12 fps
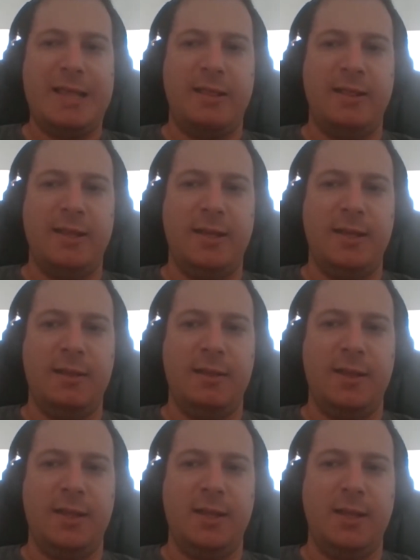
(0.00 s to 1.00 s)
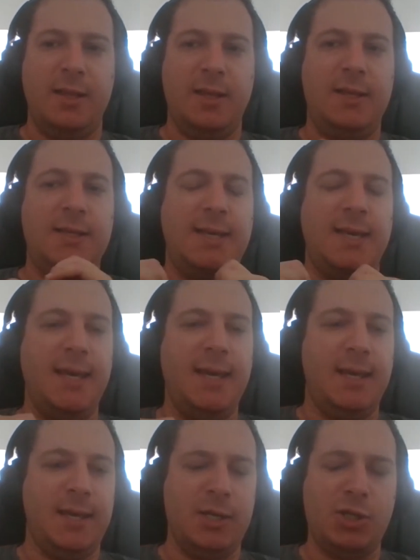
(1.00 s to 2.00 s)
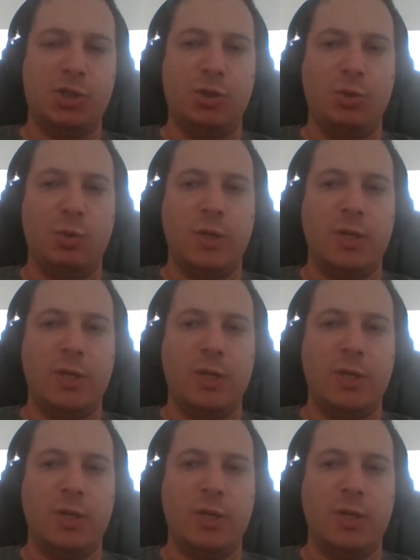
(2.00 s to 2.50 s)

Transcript: the the key issue